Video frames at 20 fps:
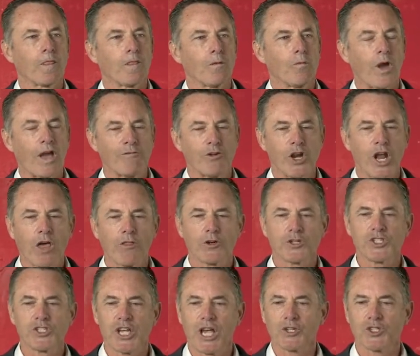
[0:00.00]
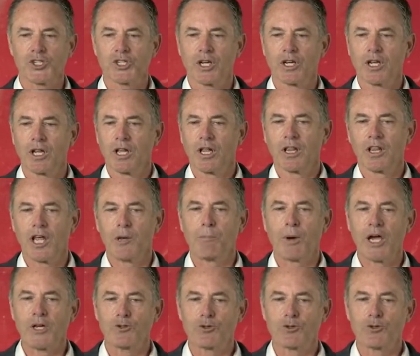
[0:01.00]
We have another session led by